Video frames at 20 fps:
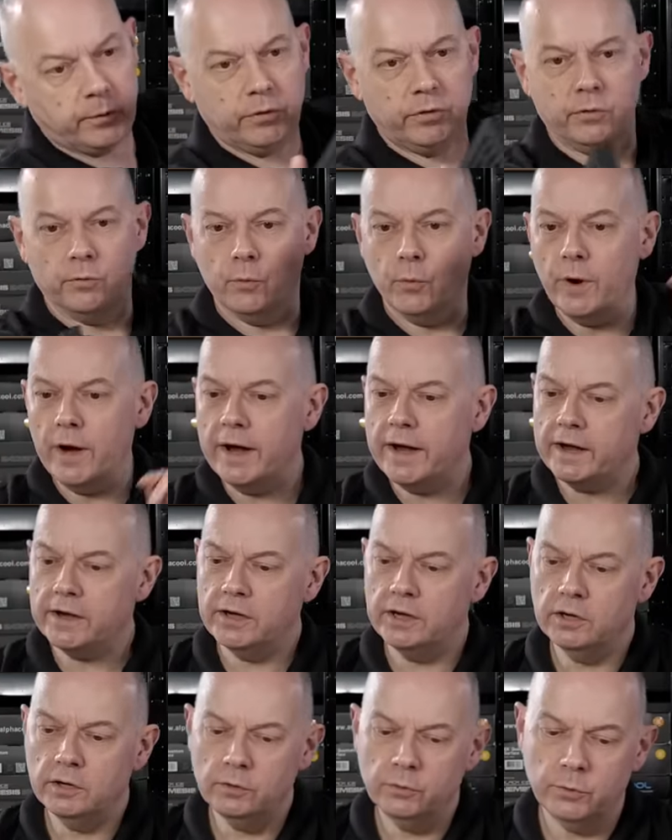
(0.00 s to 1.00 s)
with the rack,
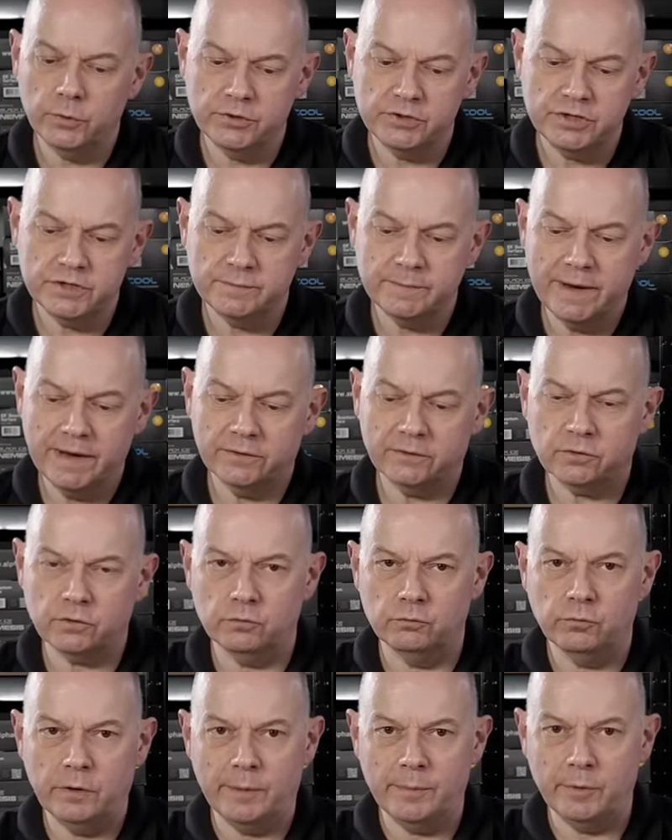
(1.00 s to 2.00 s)
which is mounted
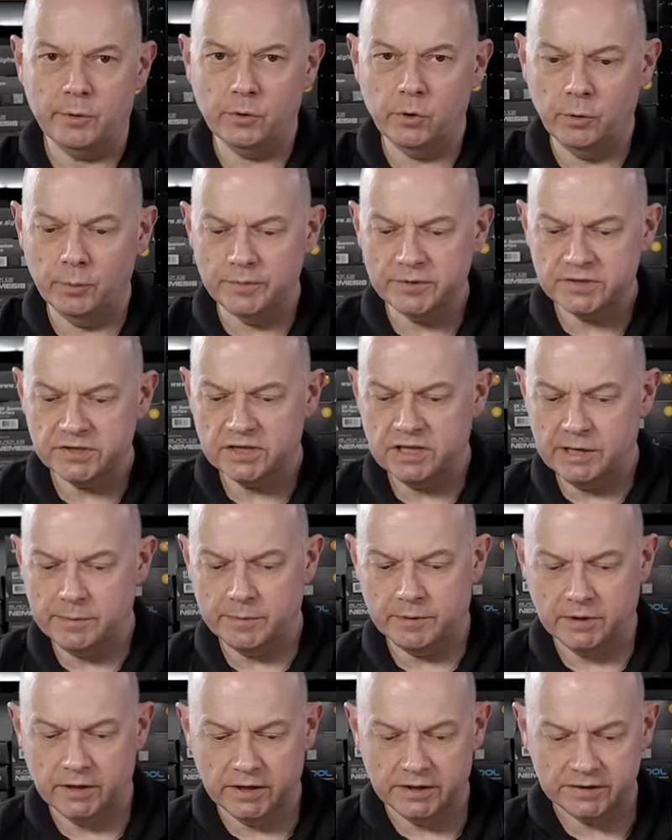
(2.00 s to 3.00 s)
on rubber grommets to keep
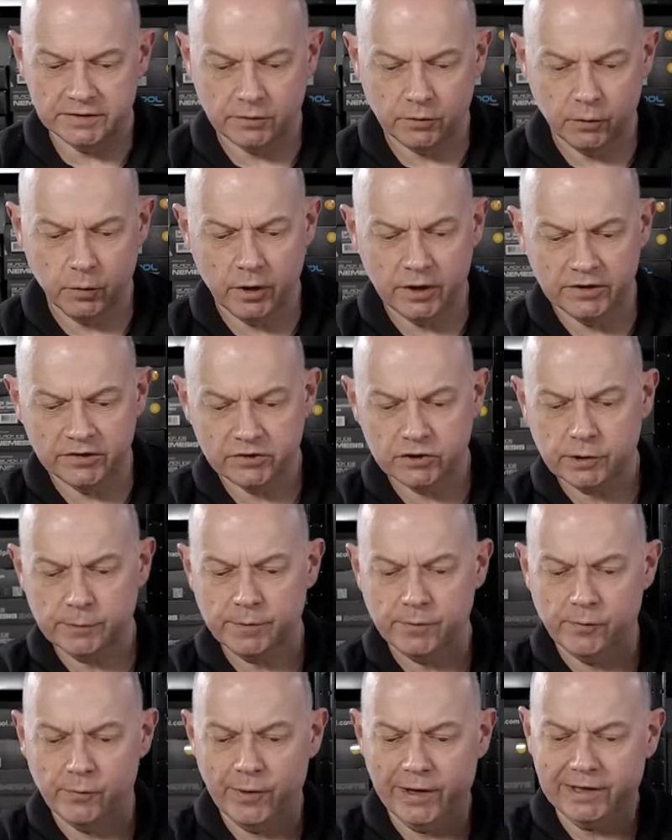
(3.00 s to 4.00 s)
it nice and quiet and stop
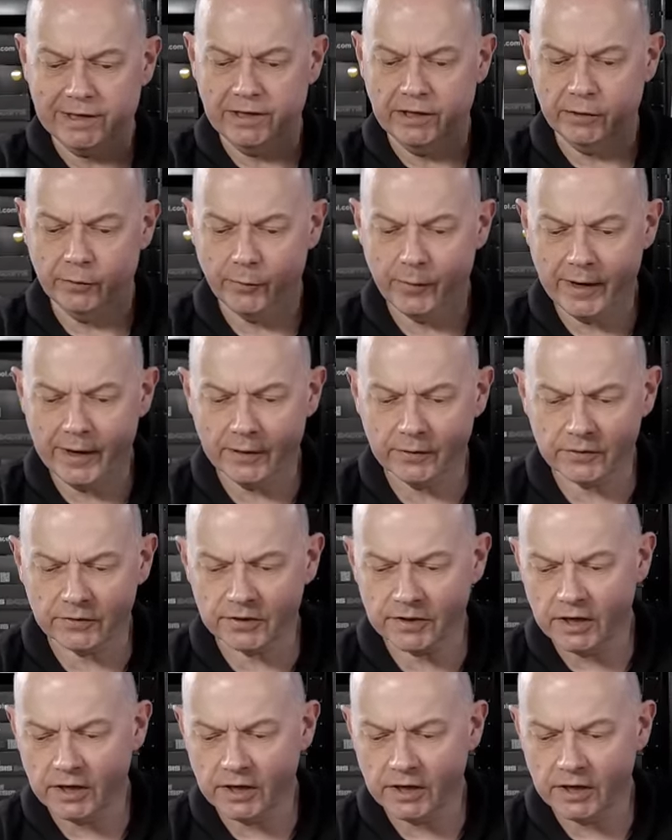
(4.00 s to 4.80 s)
it rattling around.